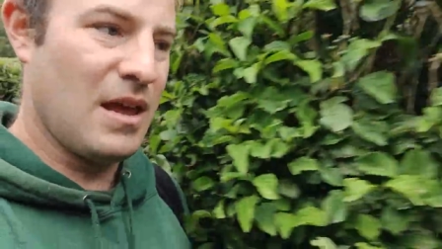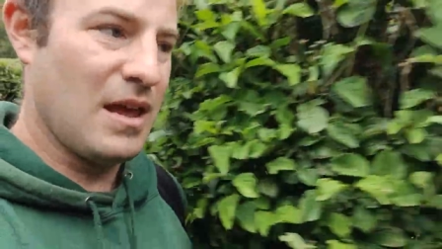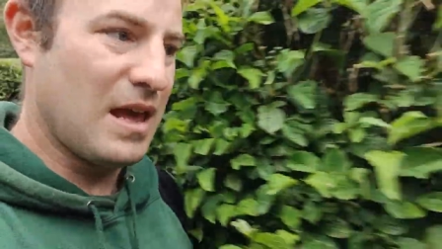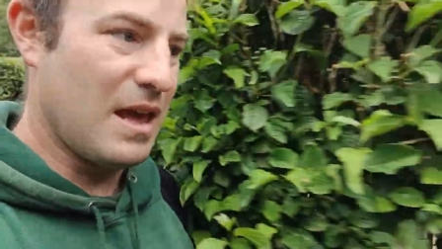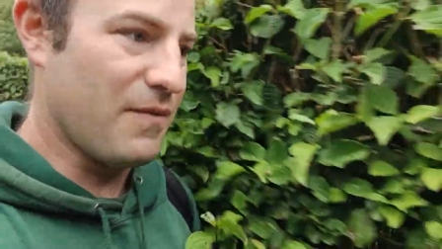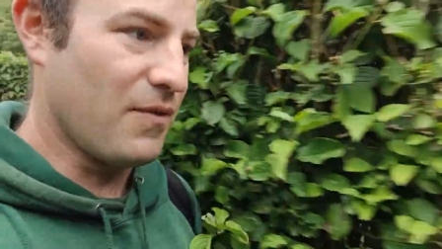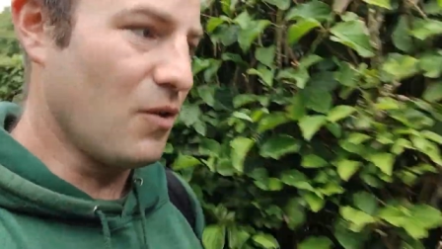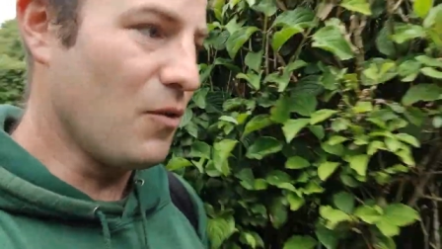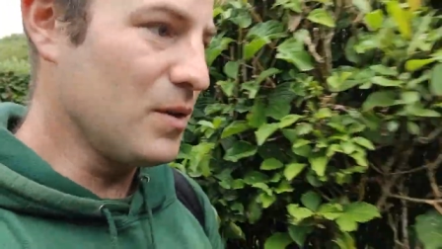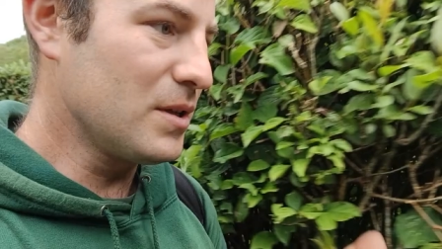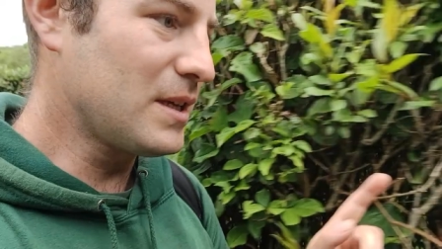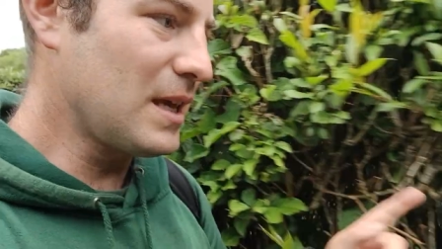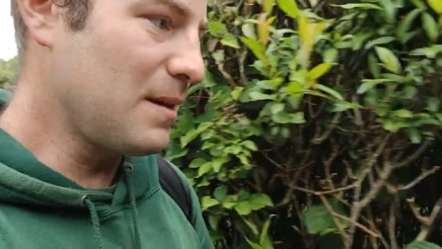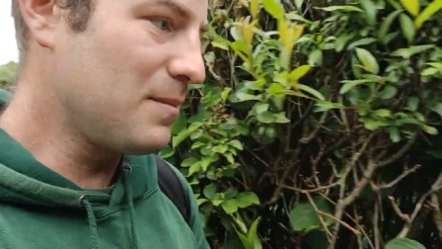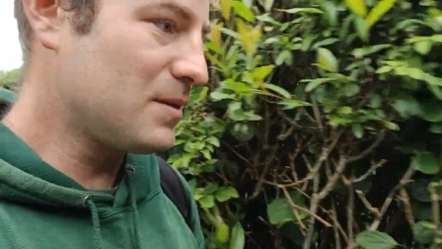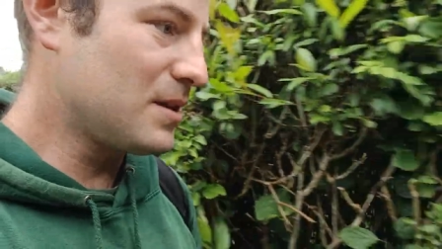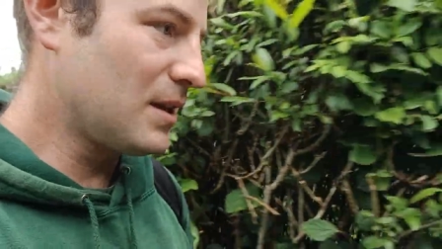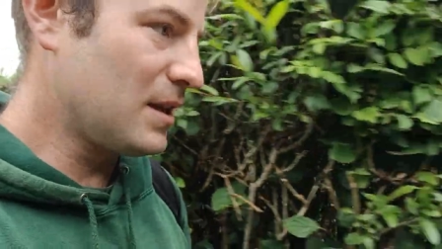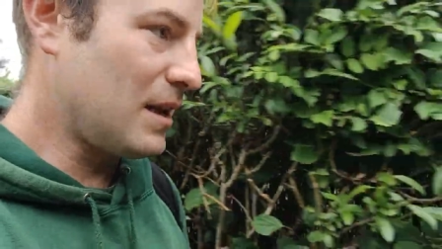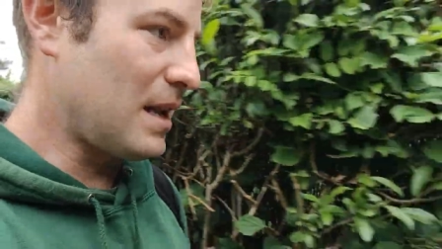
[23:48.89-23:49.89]
If I always
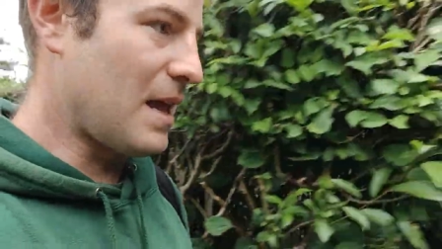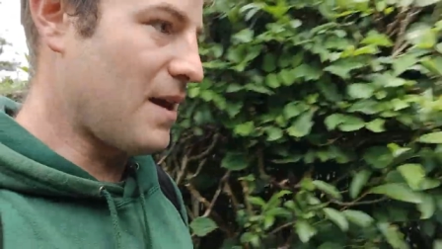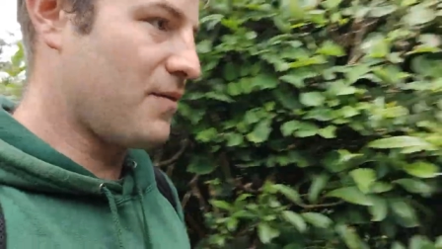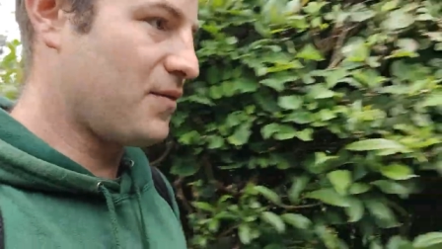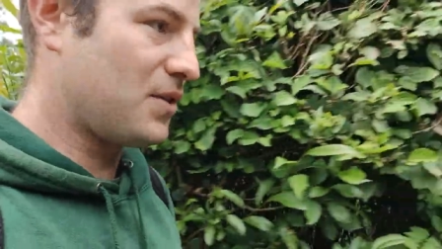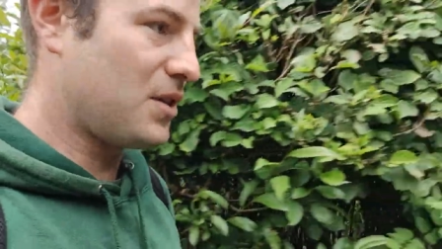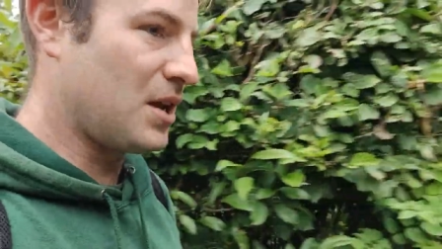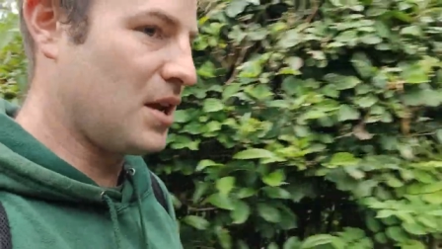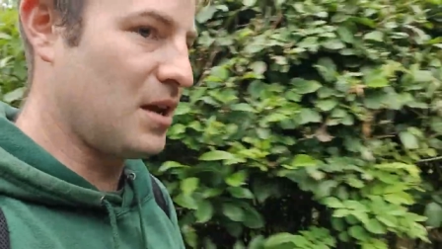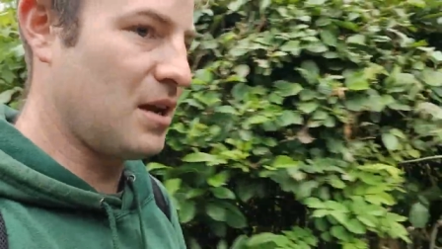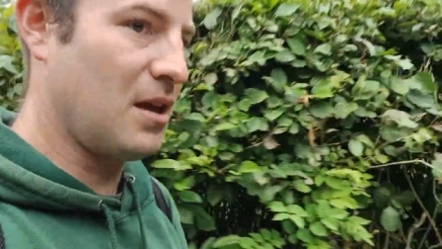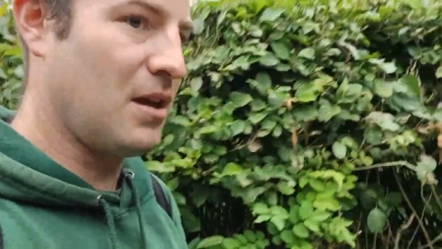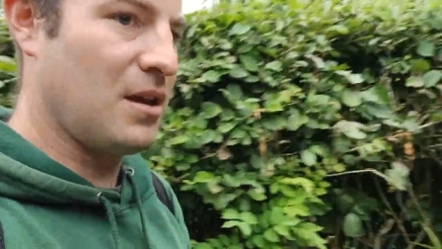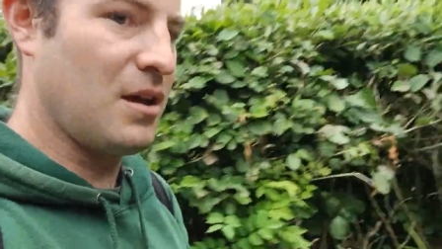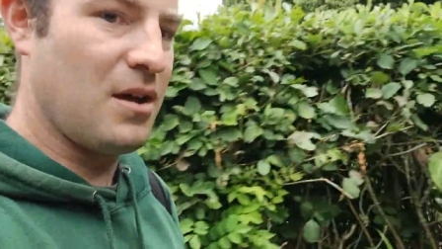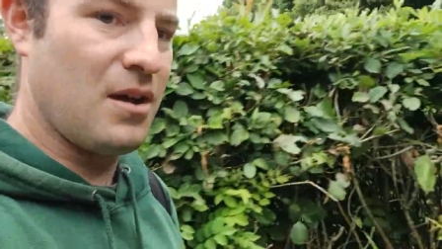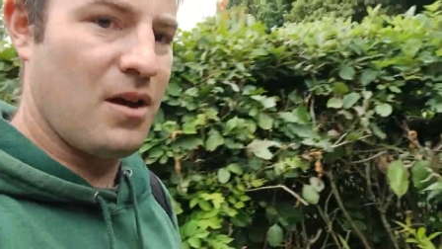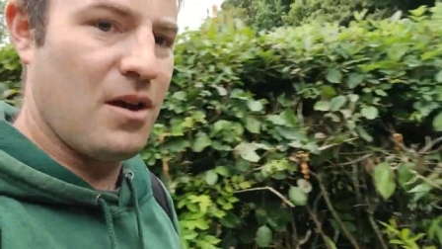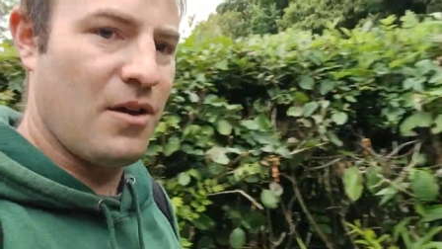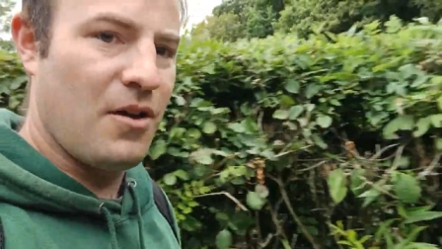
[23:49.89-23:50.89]
keep to the left,
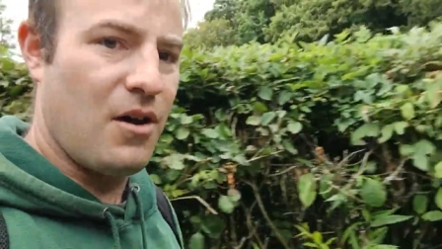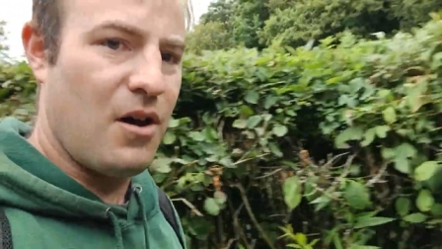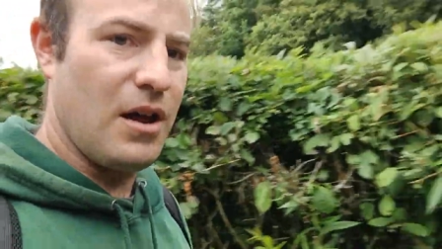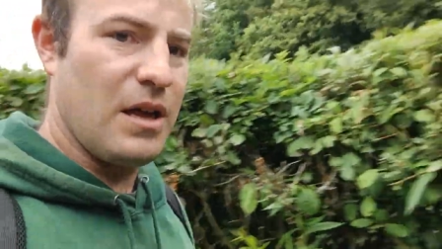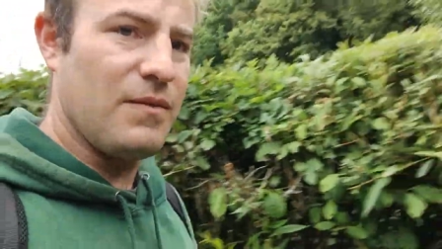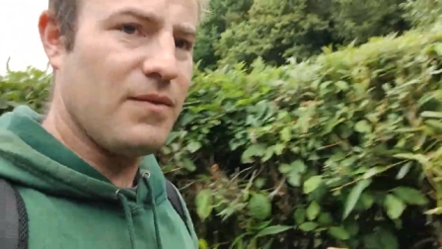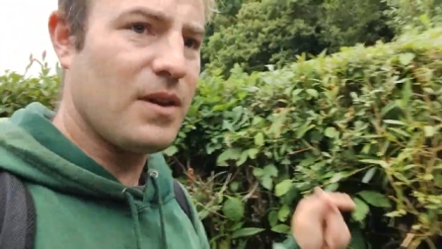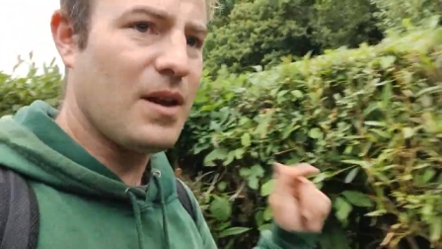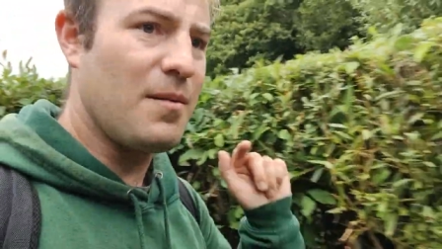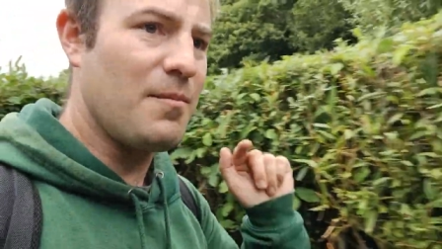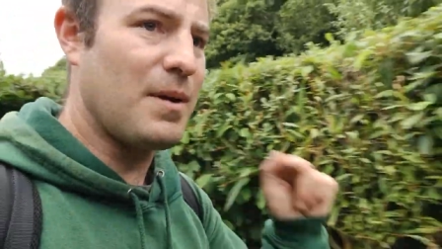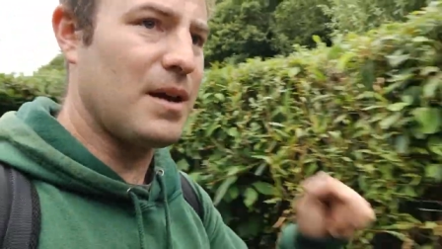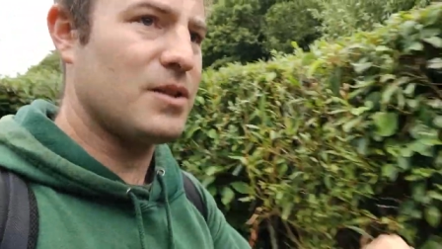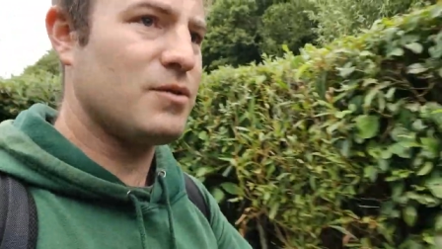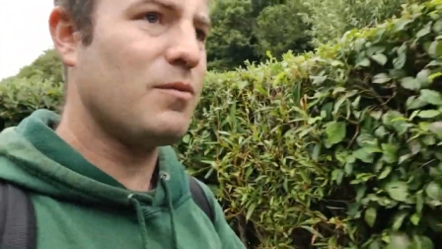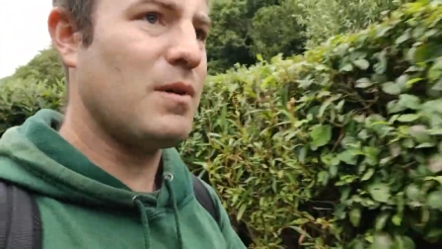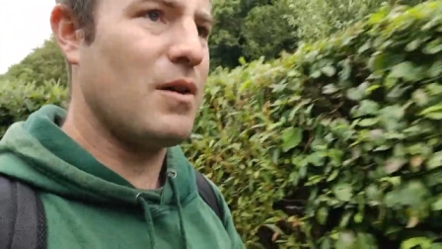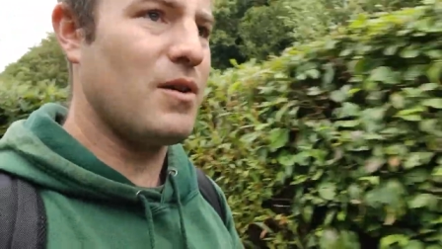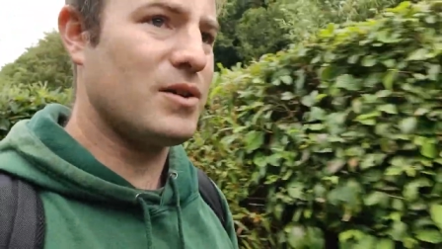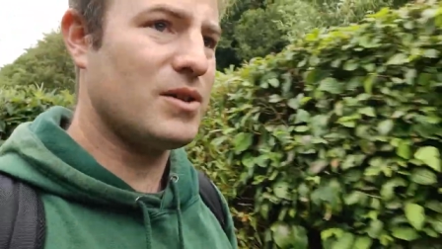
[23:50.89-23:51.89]
I either come back
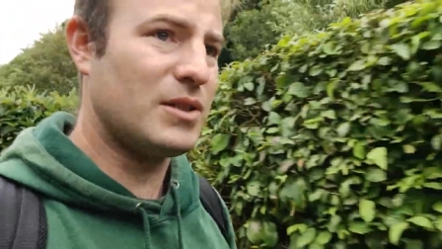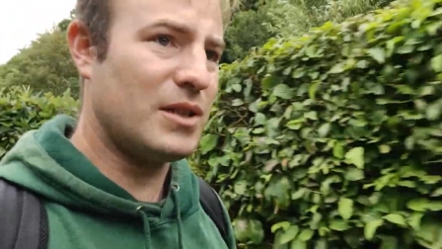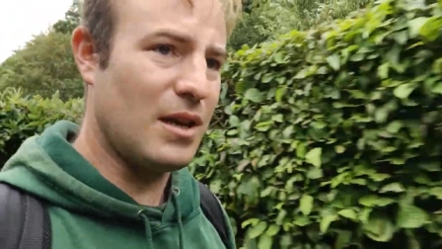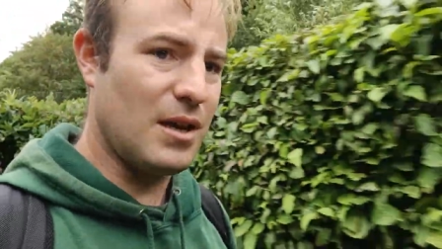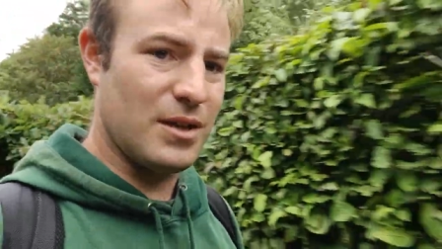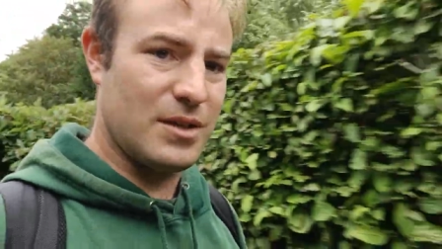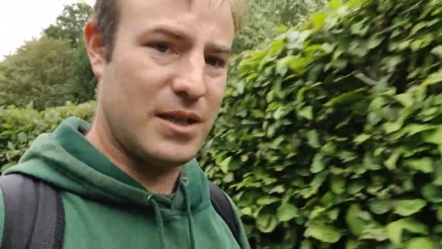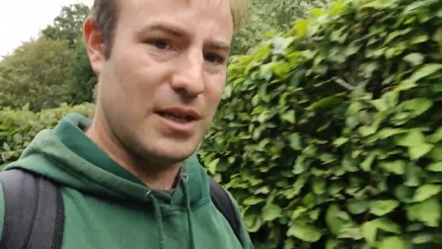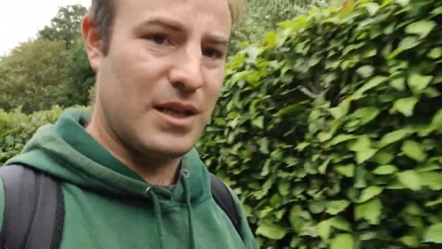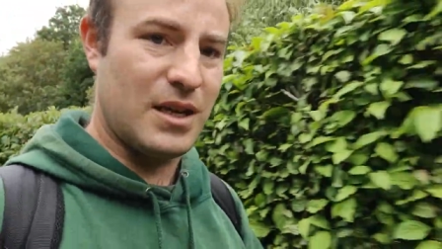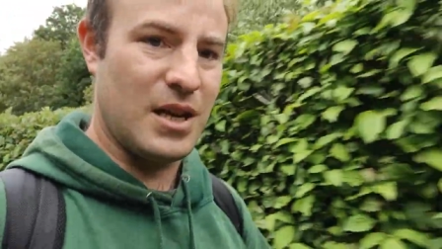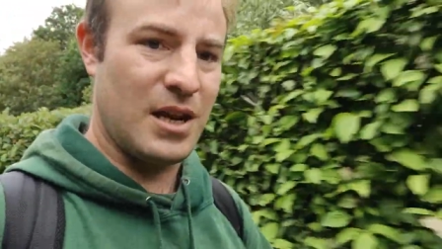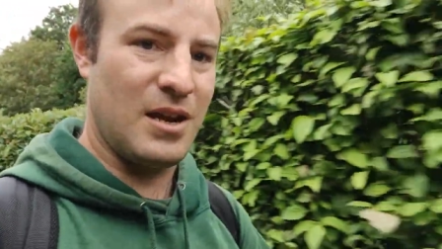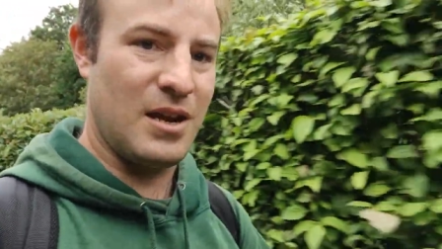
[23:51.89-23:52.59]
to where I started